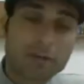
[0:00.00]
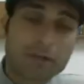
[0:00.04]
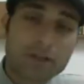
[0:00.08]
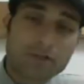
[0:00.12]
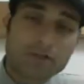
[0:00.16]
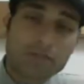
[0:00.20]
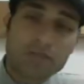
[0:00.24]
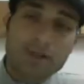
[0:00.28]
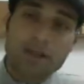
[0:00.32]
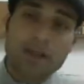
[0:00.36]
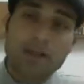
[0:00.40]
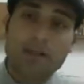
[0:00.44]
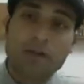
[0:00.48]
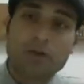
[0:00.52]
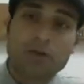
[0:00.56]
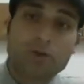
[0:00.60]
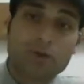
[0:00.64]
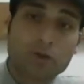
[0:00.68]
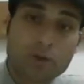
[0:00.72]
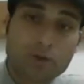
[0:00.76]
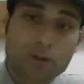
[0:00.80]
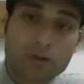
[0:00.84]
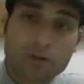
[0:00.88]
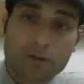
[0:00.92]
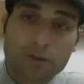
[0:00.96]
my
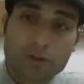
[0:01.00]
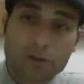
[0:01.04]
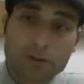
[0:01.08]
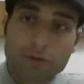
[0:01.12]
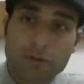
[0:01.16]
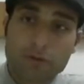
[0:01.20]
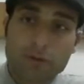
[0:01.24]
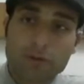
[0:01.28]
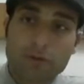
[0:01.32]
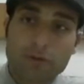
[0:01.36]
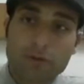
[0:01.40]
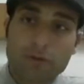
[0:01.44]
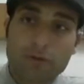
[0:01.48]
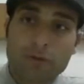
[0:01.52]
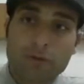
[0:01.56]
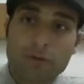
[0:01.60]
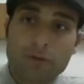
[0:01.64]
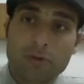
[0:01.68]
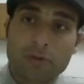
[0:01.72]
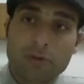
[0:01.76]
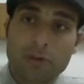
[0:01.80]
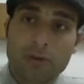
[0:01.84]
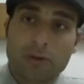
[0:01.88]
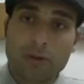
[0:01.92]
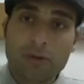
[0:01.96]
talk for
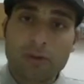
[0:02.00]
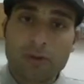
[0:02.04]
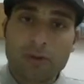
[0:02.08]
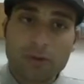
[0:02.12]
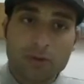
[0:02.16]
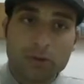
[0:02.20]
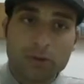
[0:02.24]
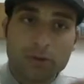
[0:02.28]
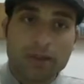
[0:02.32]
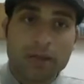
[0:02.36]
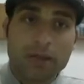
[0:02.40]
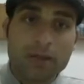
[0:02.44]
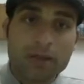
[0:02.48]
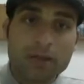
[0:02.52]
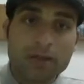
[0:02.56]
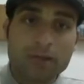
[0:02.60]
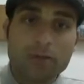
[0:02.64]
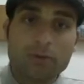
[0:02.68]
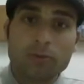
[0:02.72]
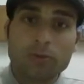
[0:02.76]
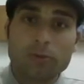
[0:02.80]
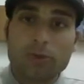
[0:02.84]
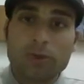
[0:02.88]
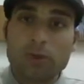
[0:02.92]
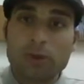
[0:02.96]
today.
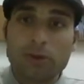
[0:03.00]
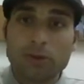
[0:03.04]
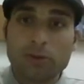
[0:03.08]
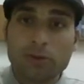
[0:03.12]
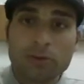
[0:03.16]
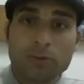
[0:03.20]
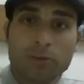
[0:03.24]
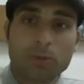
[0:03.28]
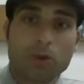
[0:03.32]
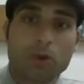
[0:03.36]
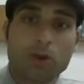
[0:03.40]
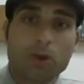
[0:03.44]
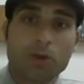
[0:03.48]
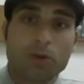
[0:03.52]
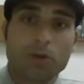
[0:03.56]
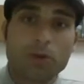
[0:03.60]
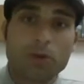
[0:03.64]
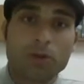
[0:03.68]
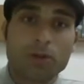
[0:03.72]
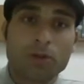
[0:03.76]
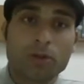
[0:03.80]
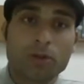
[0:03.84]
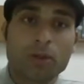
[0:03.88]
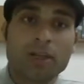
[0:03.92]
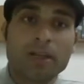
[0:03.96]
We'll see you
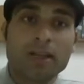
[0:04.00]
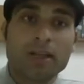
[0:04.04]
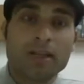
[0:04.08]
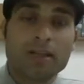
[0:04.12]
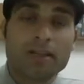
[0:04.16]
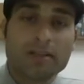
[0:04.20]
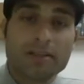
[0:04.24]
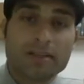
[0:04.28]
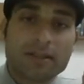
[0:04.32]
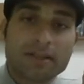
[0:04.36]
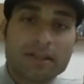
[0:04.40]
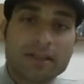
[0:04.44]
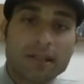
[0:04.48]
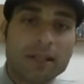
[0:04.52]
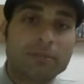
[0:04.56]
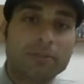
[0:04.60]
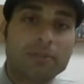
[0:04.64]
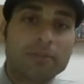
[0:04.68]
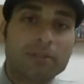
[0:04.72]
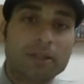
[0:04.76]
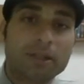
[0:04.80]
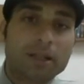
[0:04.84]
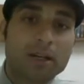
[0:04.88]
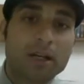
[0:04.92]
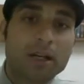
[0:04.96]
tomorrow,
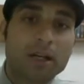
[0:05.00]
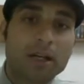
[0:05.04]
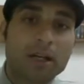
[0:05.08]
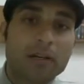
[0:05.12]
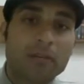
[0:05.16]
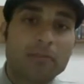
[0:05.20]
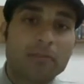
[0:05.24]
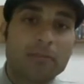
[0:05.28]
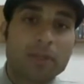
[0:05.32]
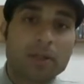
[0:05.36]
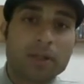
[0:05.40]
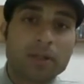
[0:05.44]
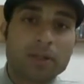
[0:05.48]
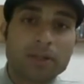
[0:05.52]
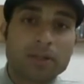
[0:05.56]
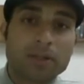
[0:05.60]
same time,